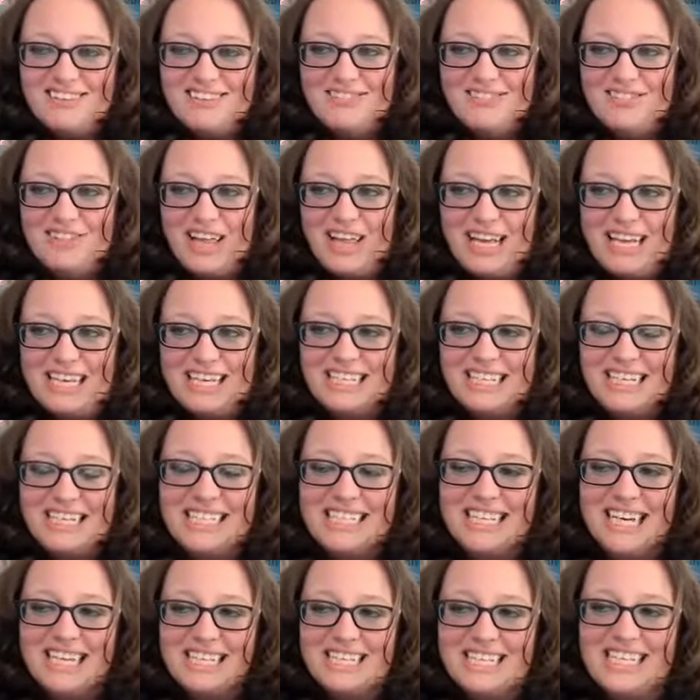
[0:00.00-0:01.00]
Like, it
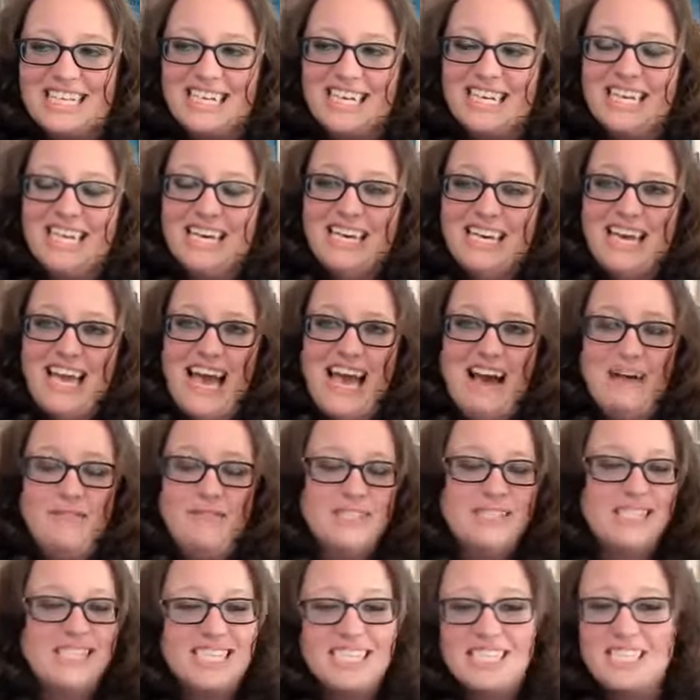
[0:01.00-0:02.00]
doesn't have a
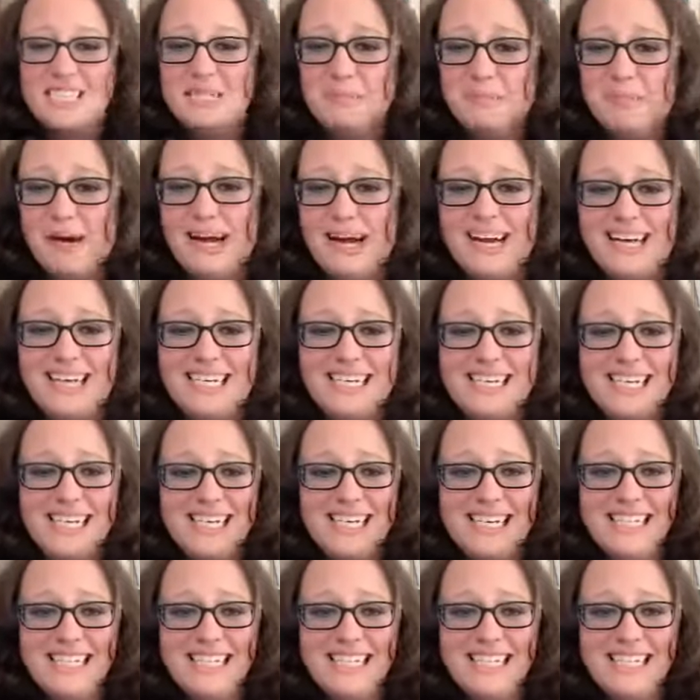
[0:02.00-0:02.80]
system behind it,